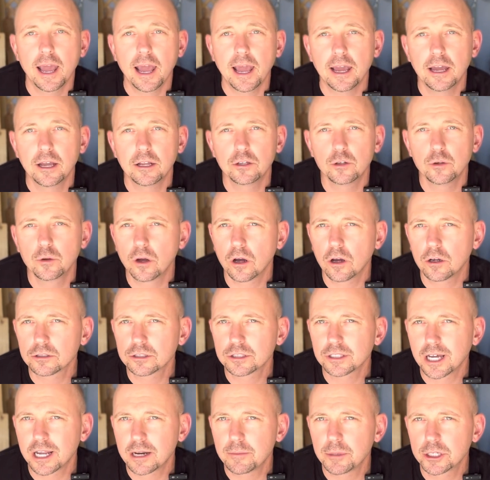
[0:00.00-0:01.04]
And you
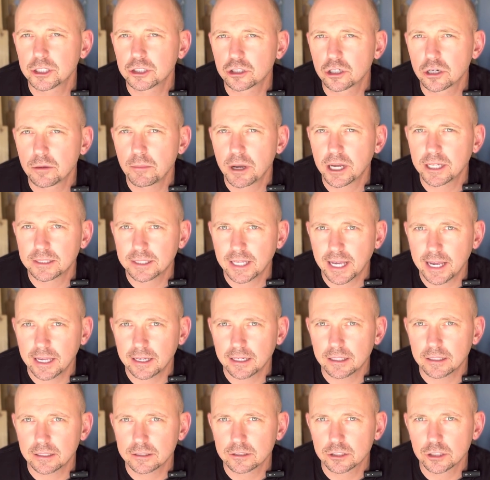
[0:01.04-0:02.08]
also got to make sure to
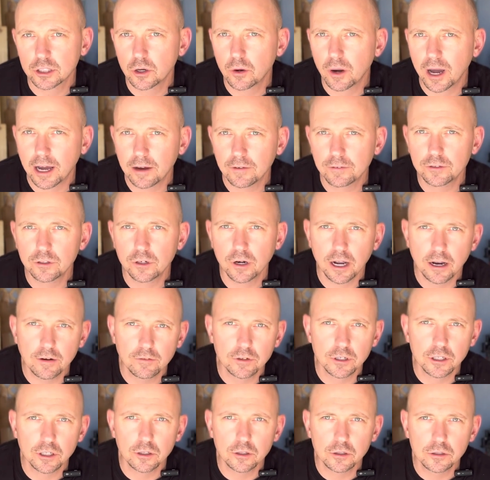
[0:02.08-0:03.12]
maintain it. So after
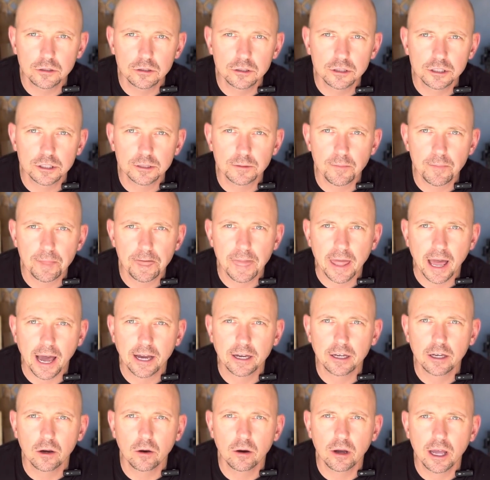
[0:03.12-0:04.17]
every use,
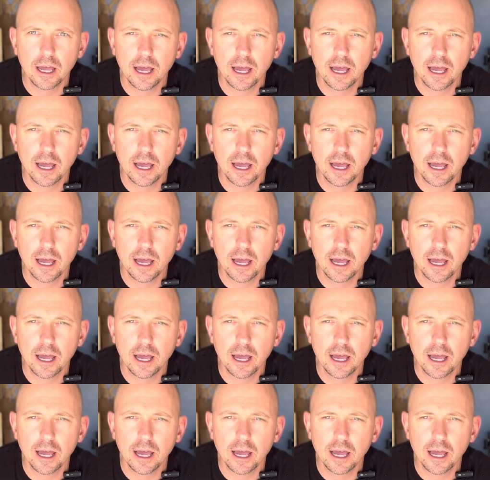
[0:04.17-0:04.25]
I go